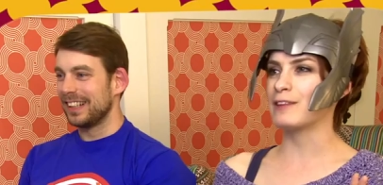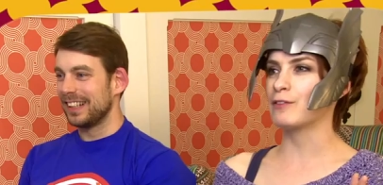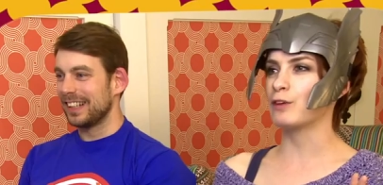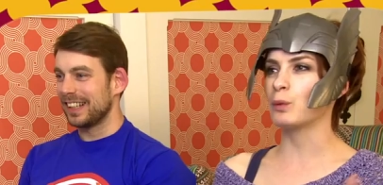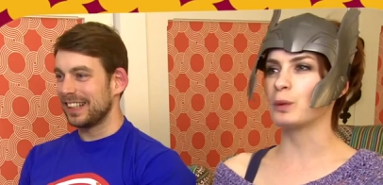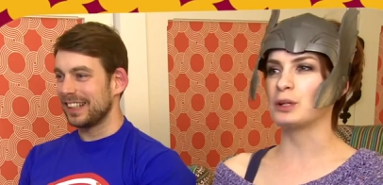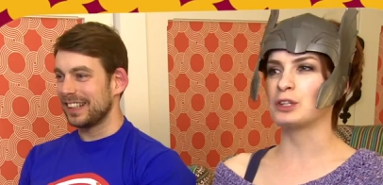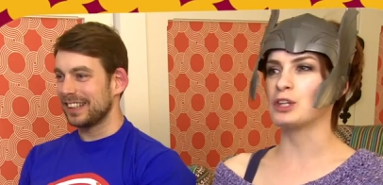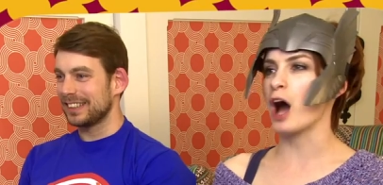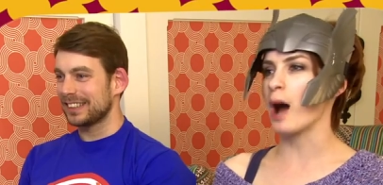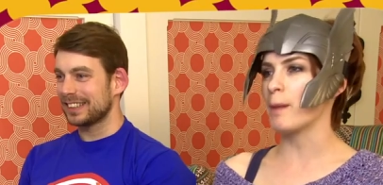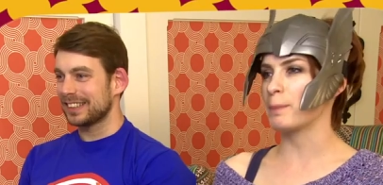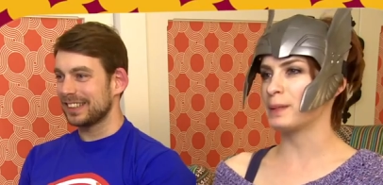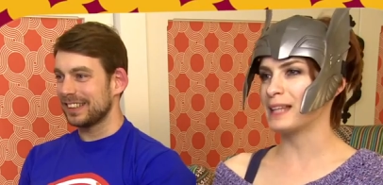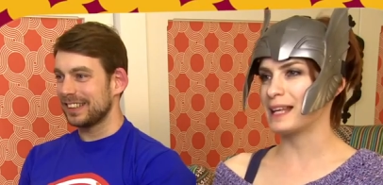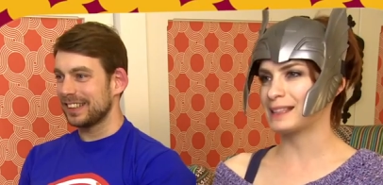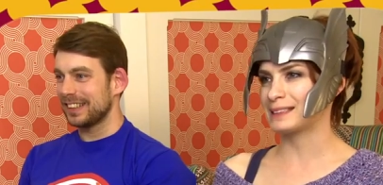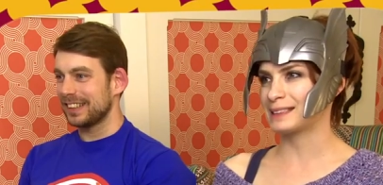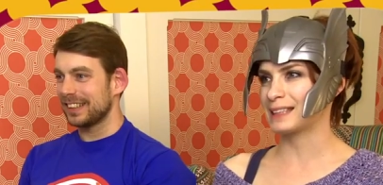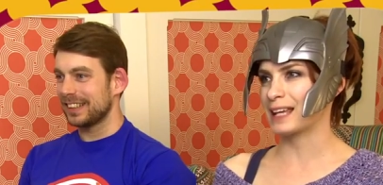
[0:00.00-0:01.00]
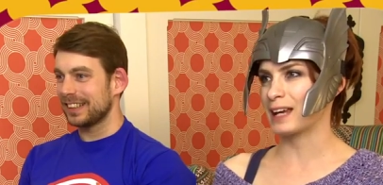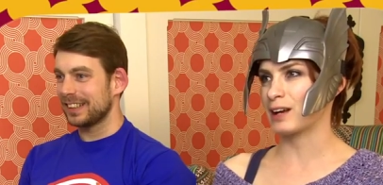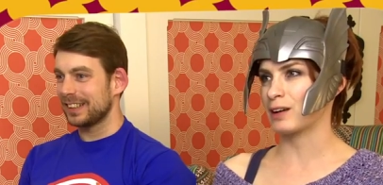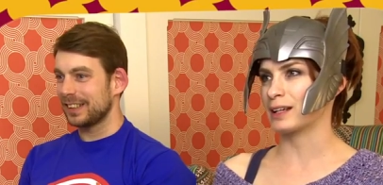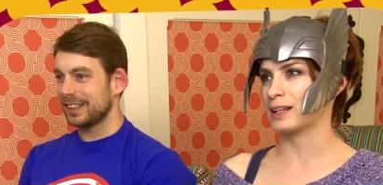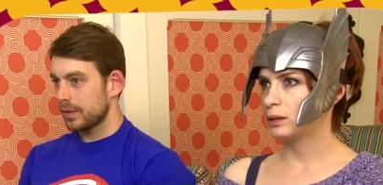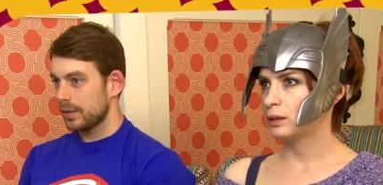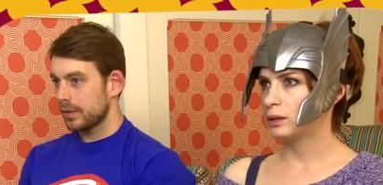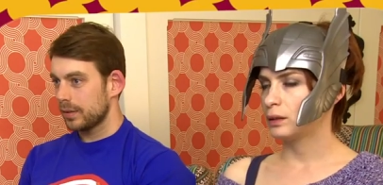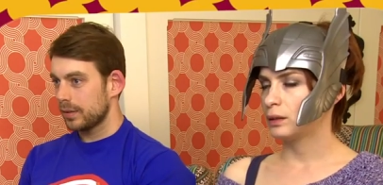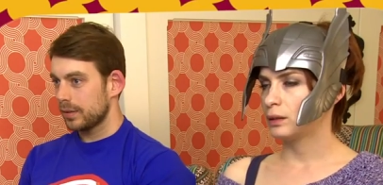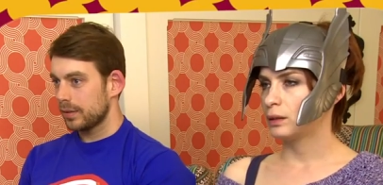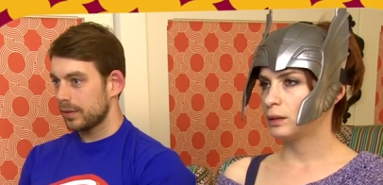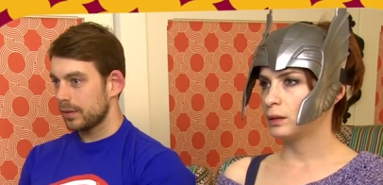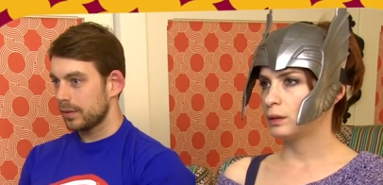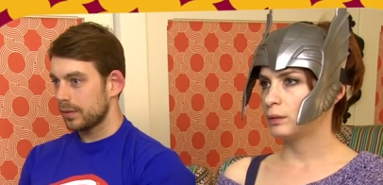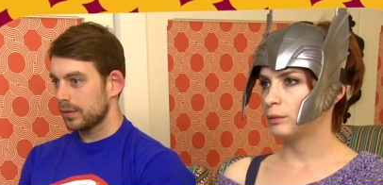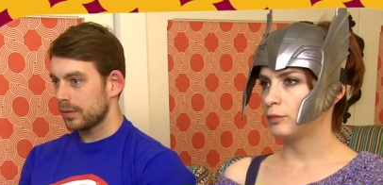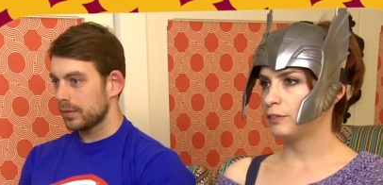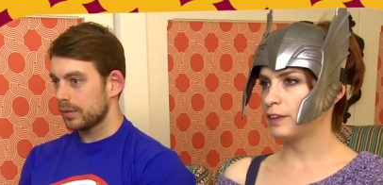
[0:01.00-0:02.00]
Speaker 1: Evil would not be that scary.
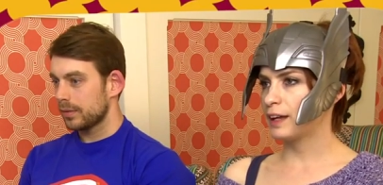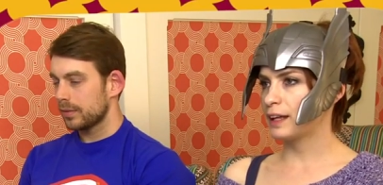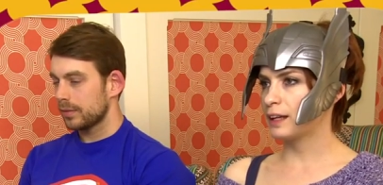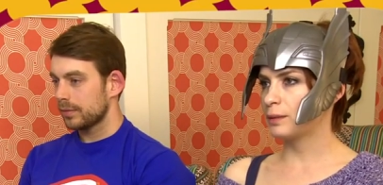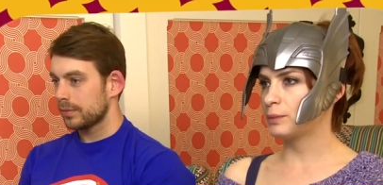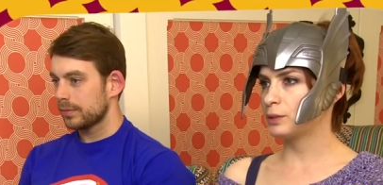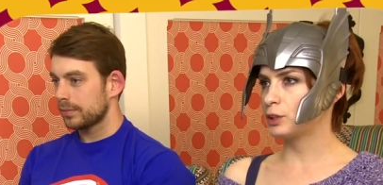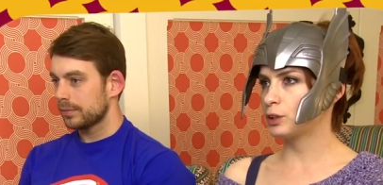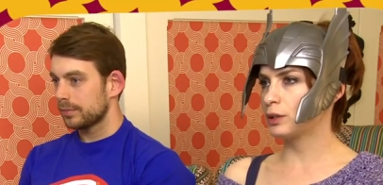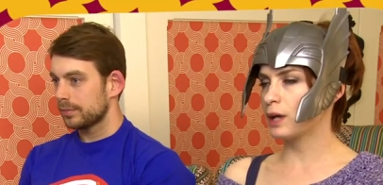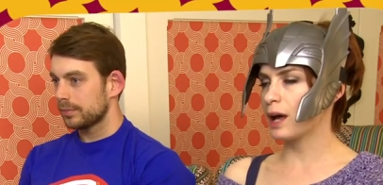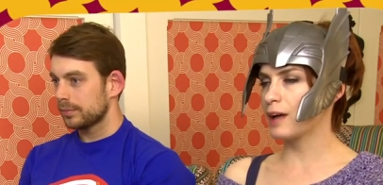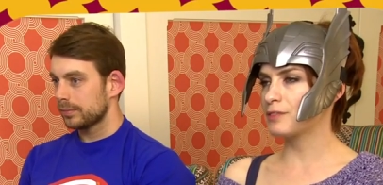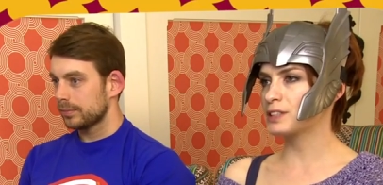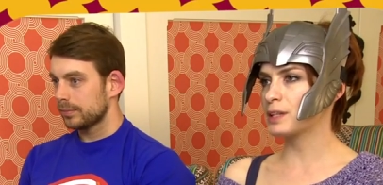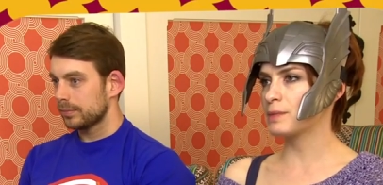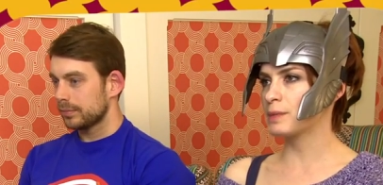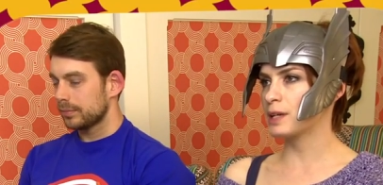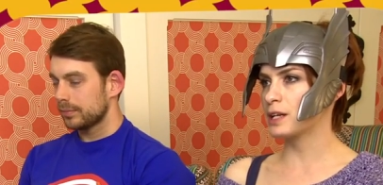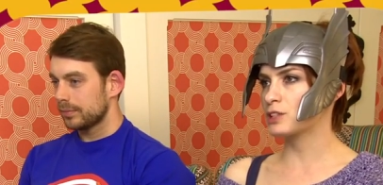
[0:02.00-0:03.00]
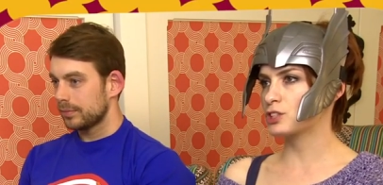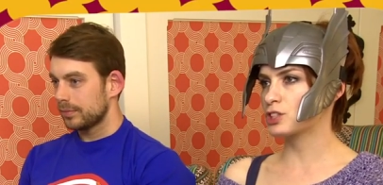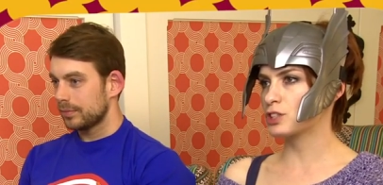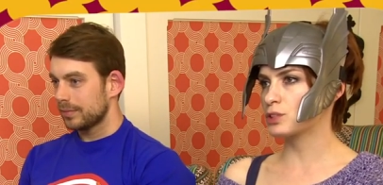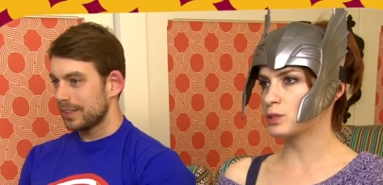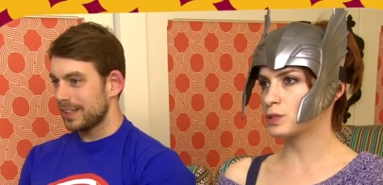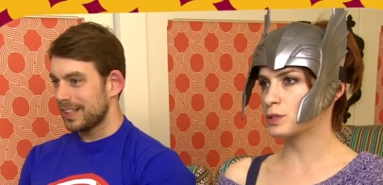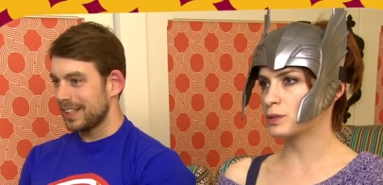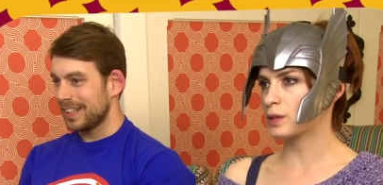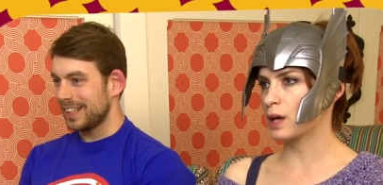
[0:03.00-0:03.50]
Venom, you have some issues,